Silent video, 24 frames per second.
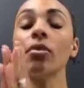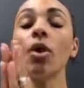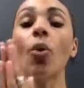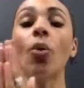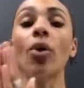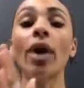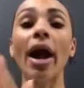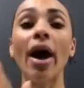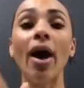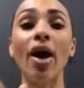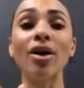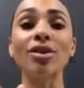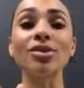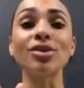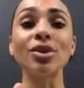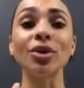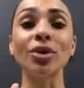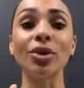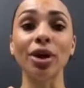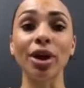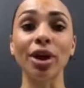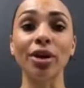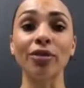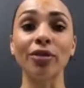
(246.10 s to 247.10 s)
what I
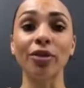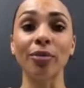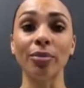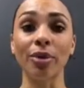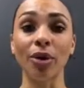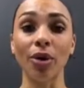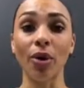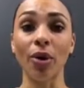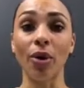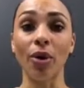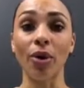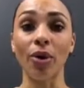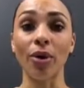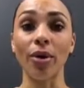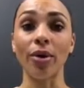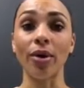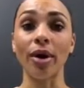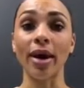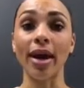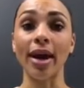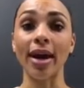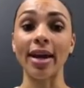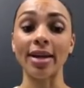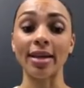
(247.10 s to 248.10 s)
also learned from
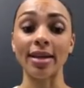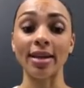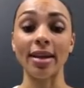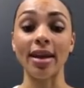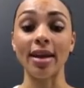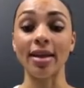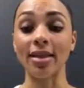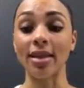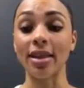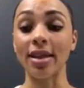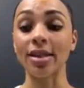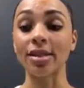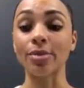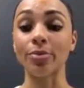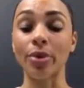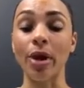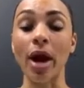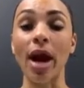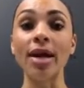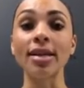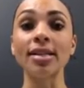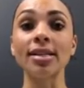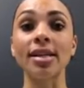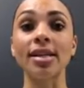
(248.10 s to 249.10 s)
Nicole in this
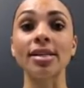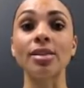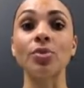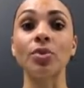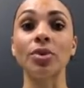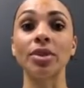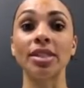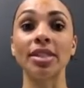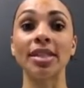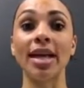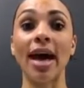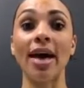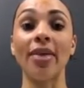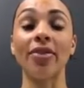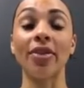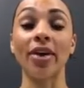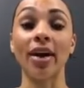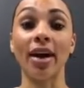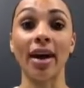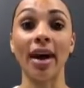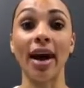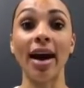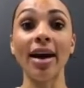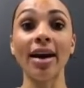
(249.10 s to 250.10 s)
process was that
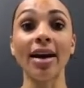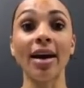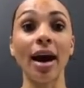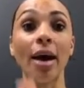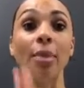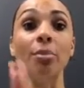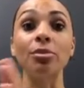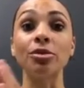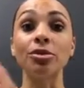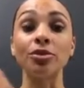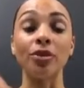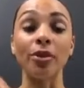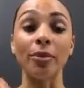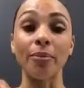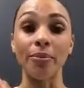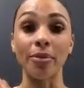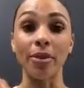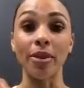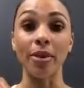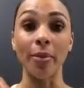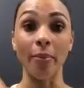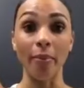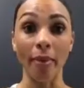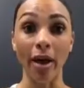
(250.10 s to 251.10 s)
the gut comes
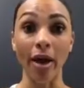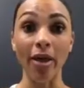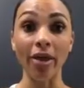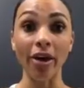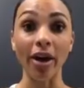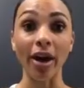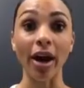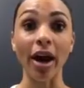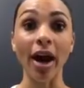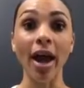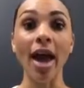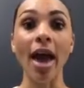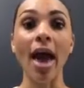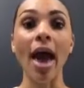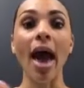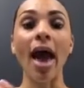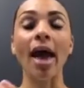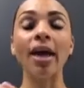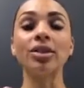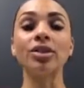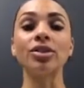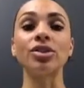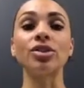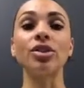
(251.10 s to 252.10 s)
from the mother.
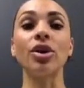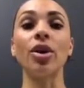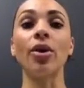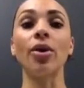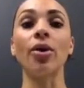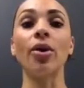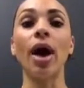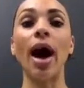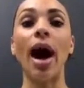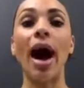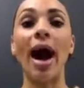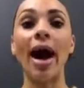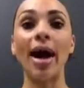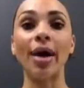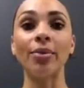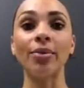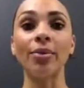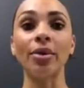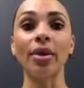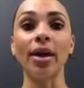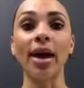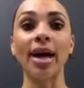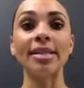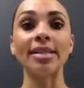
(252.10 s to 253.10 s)
And so I
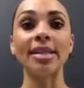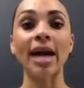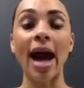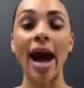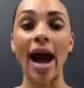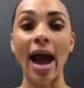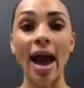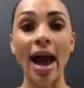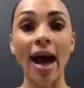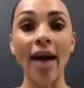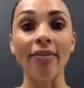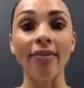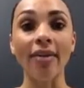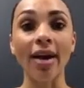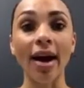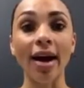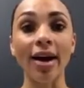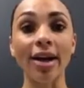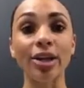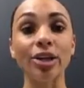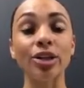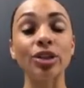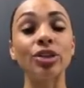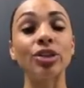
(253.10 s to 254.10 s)
realized I have
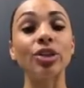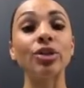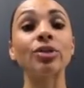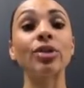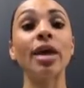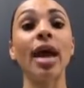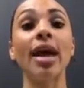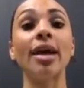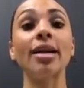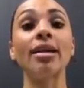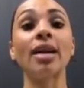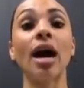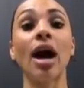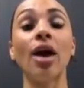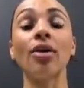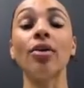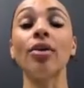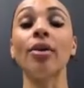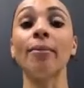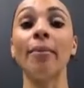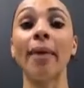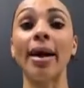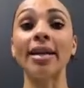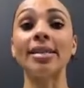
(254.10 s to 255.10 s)
gut issues, and not
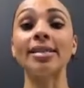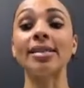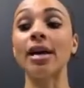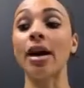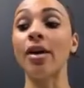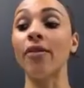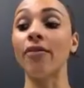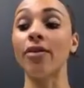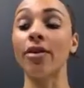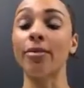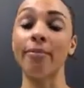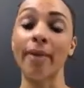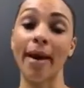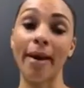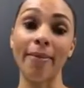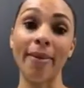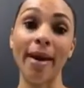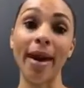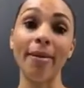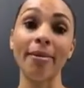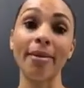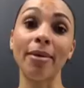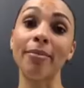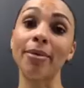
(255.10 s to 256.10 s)
only myself and my
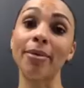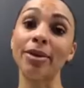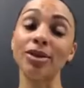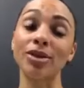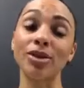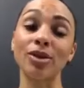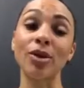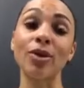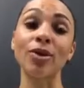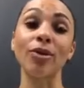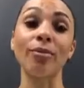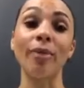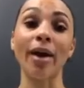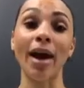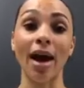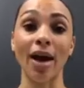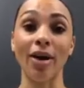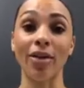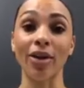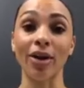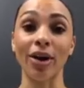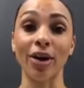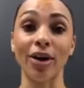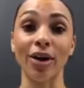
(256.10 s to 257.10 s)
baby, but so do my
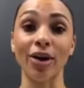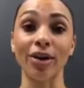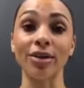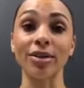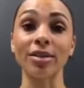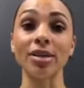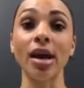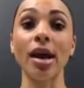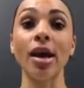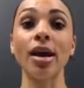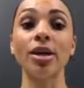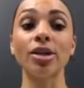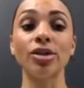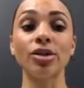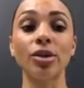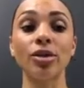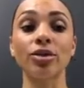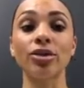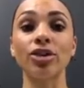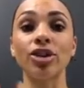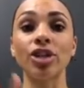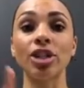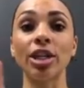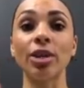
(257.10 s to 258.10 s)
other girls.
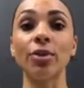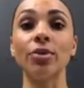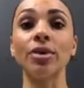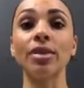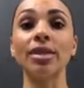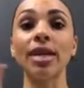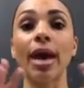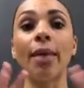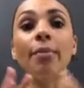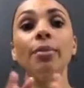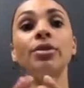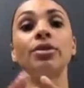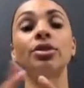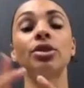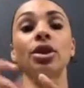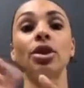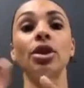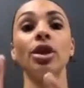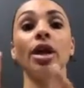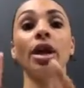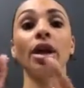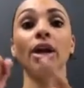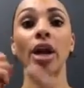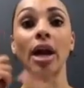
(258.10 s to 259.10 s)
So she was able to
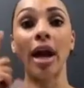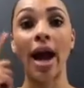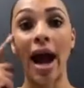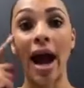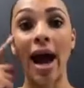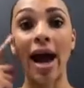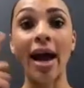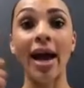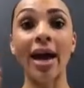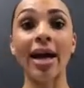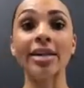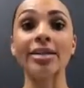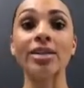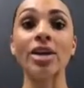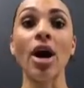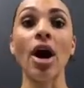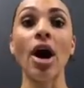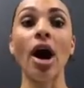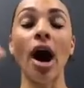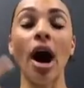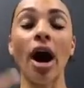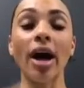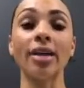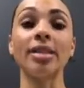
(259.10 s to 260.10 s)
look at our eyes,
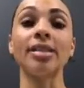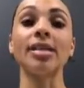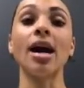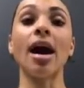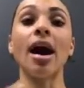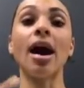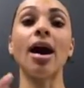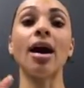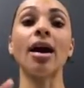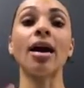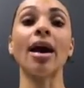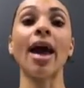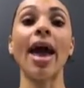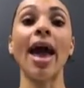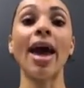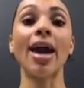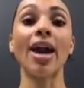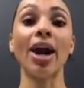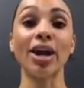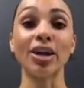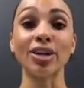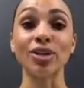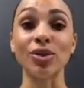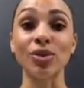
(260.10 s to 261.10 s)
our tongue,
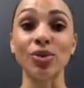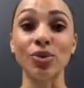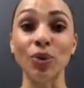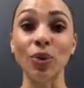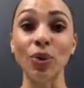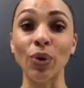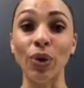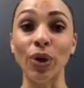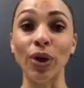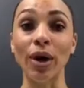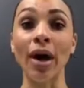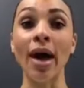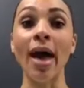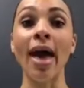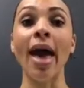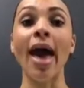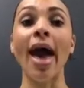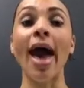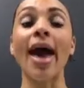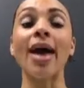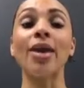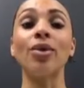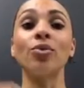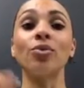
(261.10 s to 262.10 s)
and our stool
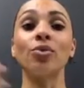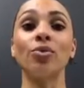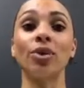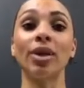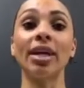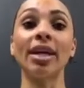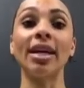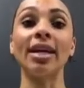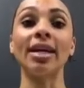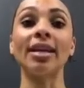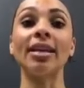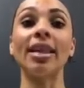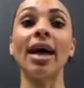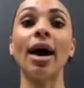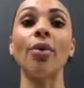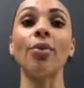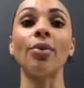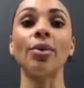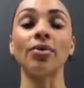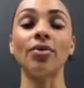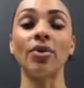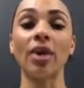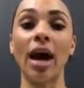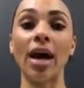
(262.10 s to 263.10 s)
and read that
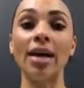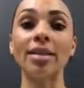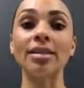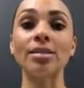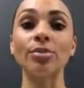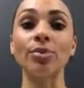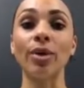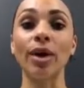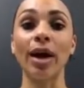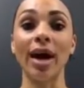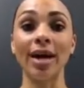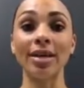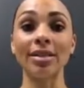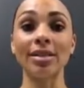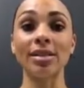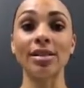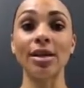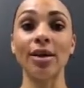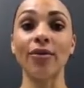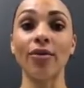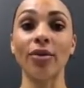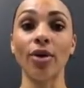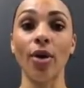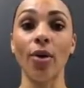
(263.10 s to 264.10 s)
we've got some gut
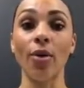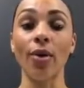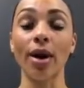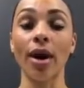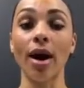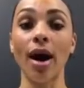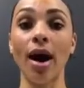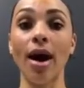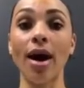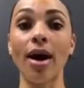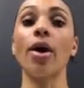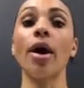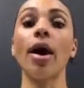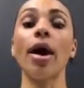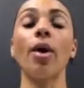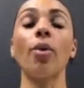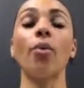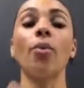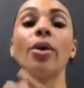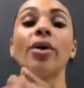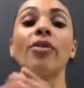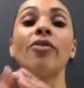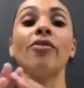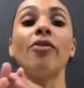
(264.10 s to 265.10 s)
stuff going on.
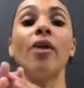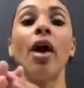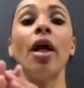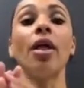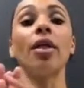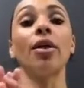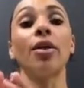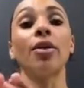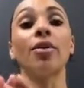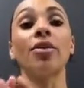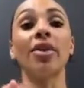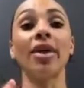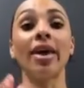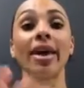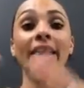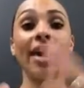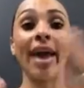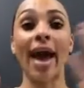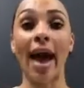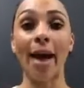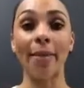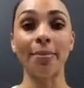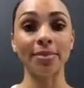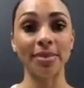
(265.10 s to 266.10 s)
We followed the
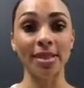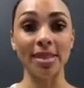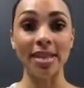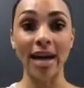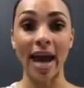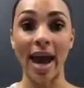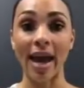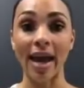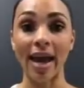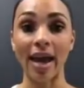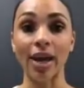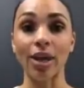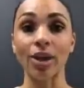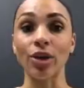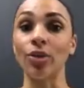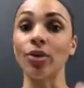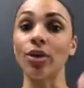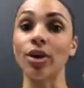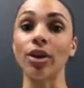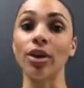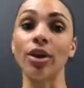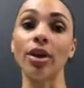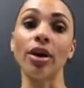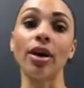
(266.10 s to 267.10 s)
GAPS diet. You
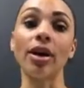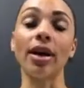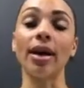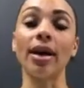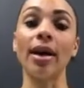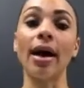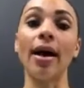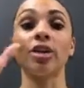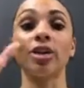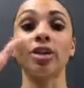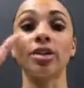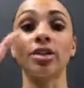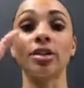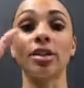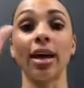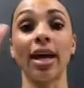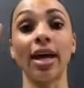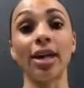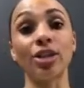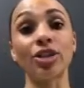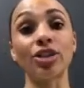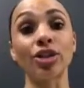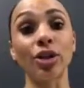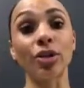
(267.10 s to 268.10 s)
can look it up. There's
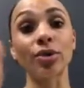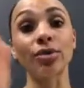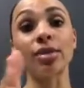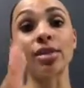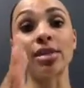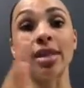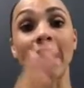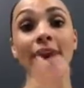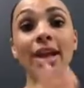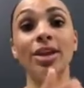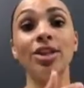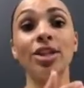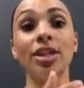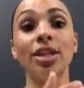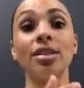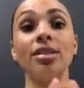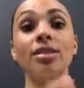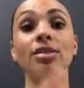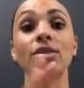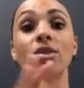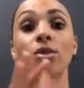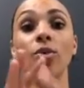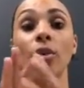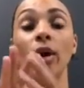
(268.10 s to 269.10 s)
intro
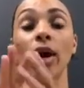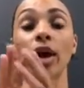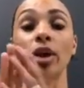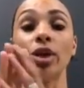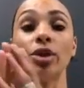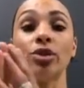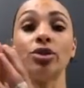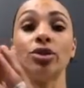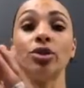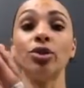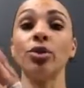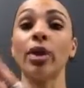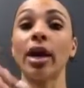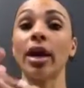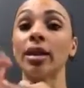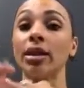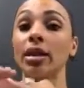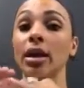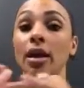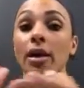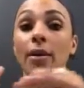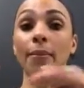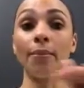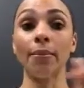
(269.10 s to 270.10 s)
stages to where you do like
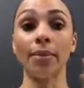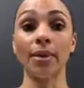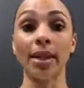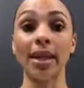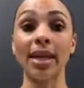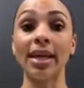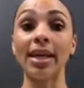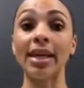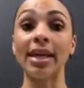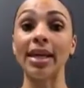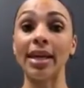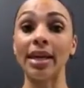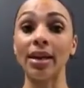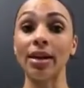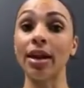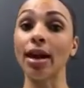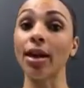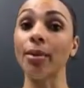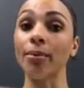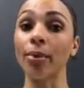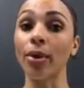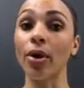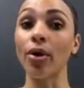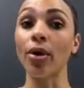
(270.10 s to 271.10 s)
the complete
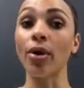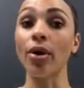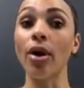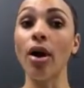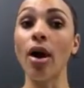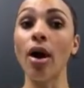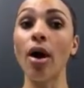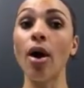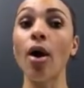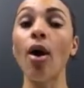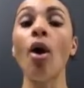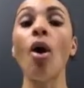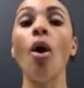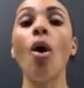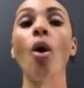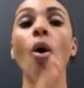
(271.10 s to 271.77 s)
healing protocol,